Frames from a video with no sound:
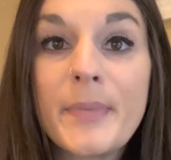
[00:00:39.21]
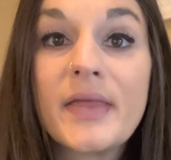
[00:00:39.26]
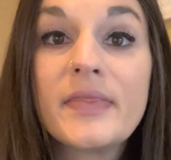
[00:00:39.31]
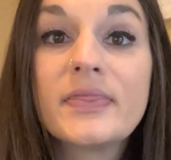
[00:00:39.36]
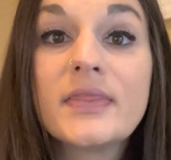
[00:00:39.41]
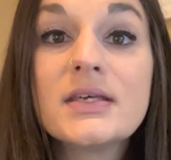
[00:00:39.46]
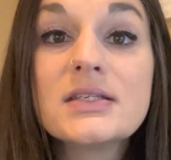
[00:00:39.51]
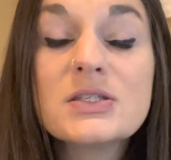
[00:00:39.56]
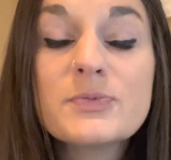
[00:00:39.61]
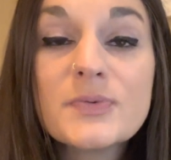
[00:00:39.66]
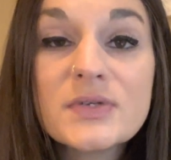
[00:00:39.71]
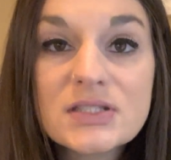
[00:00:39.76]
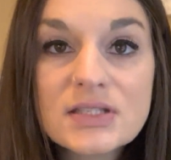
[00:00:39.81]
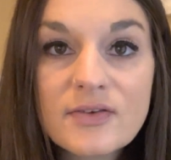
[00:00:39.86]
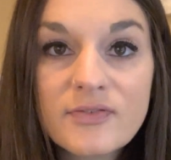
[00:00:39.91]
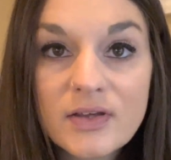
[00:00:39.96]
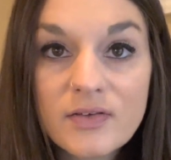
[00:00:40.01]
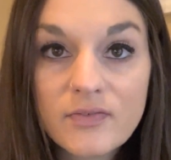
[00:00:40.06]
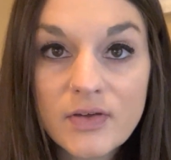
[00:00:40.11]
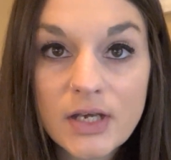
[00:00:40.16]
But this
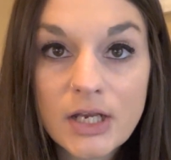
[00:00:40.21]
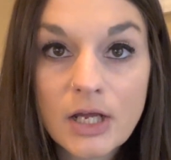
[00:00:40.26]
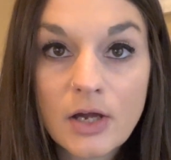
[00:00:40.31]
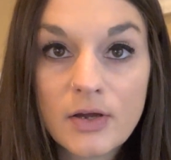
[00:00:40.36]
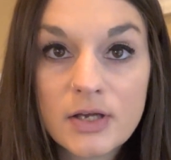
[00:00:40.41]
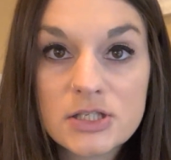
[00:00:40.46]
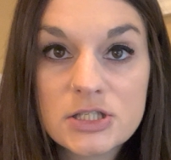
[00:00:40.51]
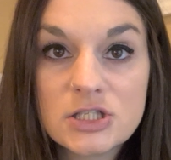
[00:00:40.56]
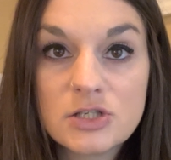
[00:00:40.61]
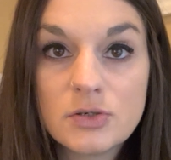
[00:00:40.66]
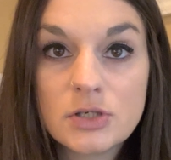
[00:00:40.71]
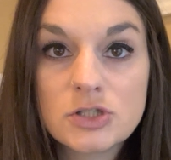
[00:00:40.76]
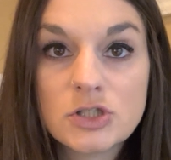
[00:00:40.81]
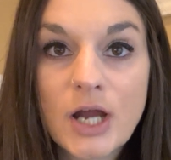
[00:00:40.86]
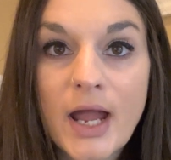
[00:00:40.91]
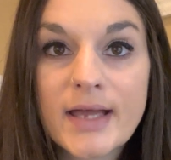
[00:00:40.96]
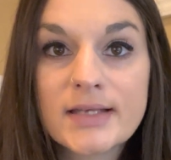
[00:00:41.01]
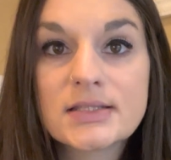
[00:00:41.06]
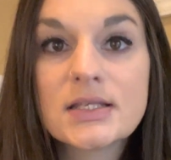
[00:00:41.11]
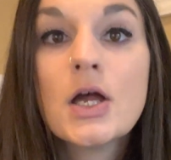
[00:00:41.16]
specific video is to
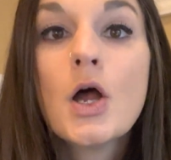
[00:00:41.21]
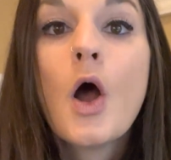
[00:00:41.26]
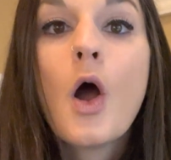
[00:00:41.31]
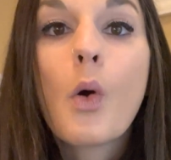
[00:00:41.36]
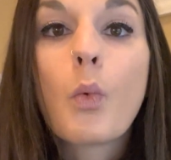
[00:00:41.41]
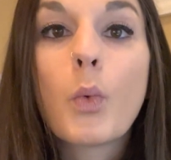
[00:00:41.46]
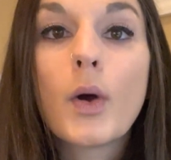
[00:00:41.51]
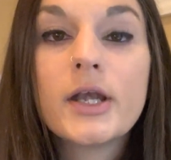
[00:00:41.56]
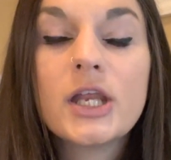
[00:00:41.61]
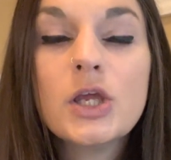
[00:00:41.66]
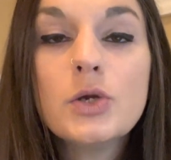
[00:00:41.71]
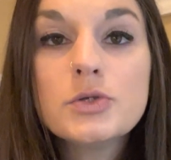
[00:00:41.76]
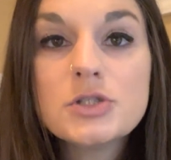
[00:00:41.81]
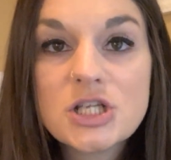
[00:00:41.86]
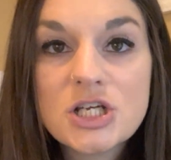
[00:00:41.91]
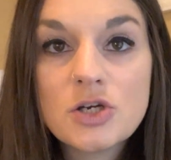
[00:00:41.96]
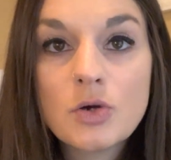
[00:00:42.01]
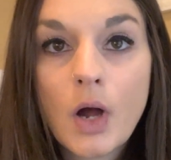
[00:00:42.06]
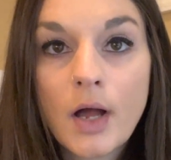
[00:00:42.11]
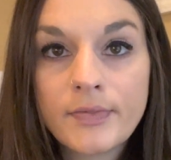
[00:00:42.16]
address what do you
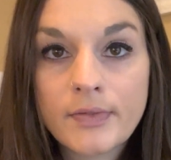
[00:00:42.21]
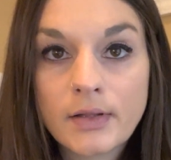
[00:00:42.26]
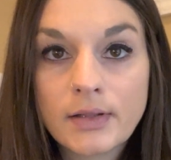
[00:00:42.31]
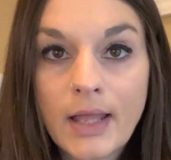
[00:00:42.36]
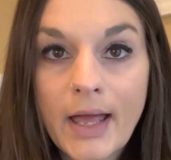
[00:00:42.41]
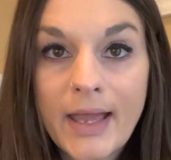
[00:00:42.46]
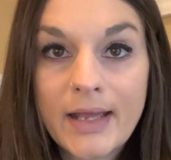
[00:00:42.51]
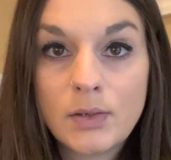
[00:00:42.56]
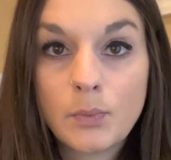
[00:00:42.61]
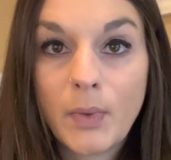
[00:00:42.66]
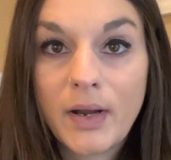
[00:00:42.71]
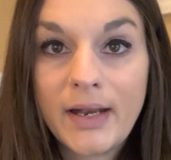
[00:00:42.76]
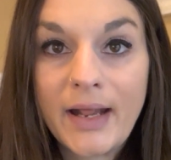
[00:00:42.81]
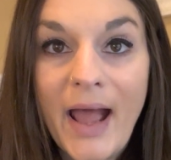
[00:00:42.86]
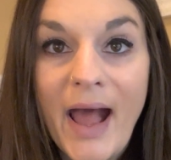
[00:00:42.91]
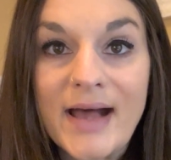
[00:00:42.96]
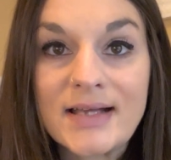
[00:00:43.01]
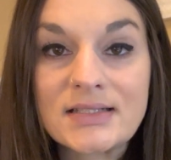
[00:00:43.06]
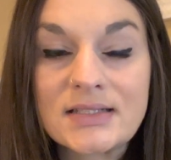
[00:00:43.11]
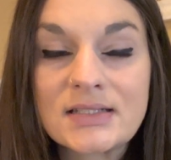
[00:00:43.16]
do on the line when it
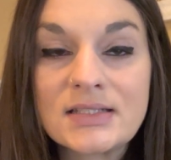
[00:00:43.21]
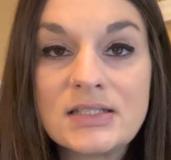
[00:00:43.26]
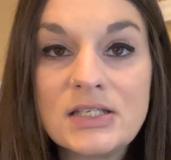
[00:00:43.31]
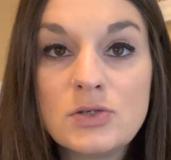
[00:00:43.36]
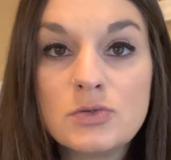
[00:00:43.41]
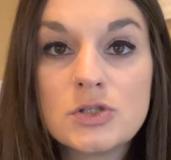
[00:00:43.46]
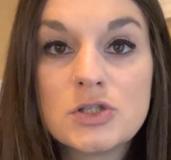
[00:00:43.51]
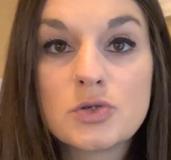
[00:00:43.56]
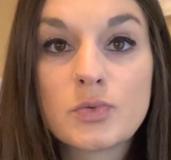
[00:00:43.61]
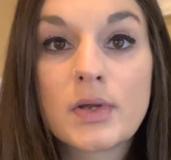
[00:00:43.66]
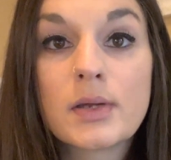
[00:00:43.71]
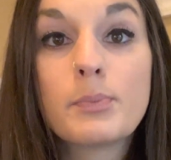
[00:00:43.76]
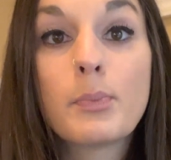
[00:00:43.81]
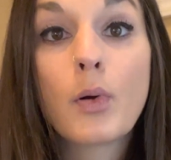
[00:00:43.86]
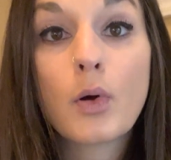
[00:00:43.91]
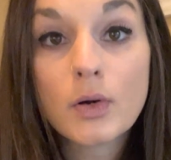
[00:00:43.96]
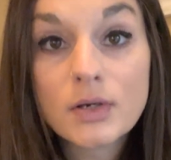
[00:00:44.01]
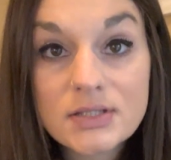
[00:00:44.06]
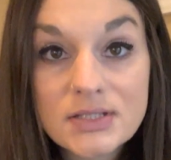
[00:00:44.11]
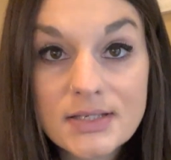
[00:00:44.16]
asks you to
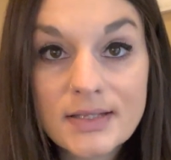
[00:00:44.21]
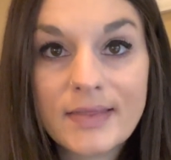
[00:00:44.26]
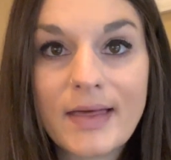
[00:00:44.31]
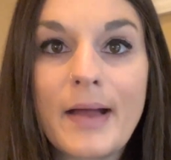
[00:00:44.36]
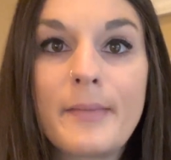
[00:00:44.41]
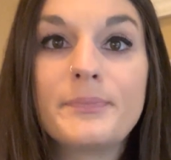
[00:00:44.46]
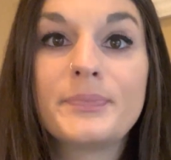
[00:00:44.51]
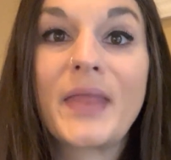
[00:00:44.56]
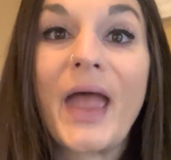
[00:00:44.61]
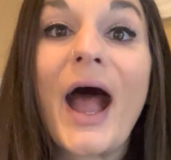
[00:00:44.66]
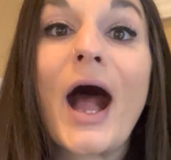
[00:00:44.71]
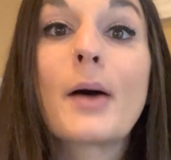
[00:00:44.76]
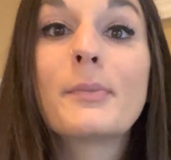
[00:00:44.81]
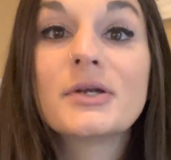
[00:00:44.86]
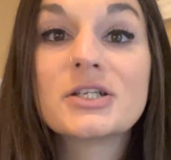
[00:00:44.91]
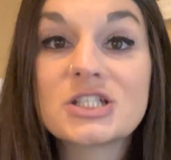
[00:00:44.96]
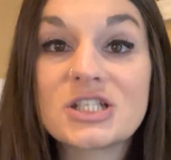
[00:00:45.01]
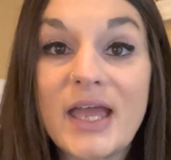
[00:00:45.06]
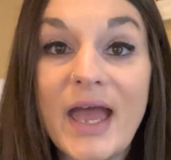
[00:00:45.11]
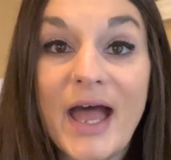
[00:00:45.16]
report to them how
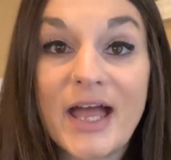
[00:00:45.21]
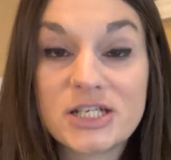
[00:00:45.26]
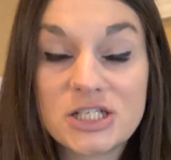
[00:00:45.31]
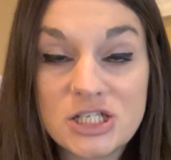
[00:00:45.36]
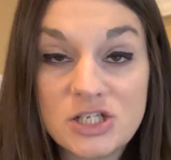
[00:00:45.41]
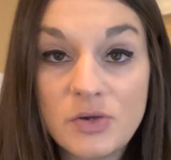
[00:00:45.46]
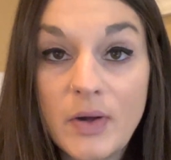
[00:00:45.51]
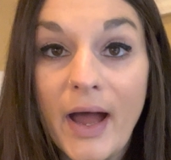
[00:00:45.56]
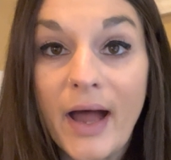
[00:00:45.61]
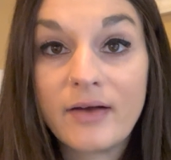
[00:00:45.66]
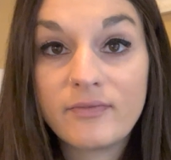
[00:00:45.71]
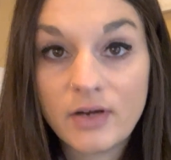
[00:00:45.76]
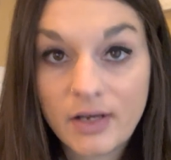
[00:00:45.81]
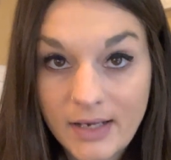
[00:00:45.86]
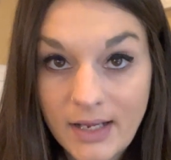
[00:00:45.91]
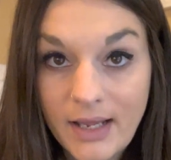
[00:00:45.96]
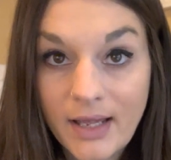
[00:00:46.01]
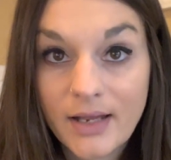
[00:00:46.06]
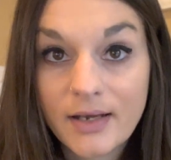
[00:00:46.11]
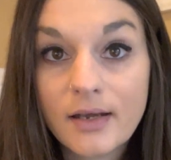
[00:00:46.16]
much cash you have
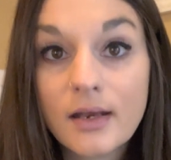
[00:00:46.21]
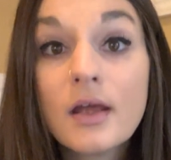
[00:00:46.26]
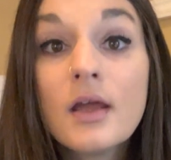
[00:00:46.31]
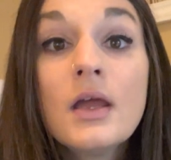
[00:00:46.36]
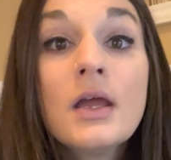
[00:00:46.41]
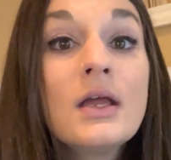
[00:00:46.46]
on hand.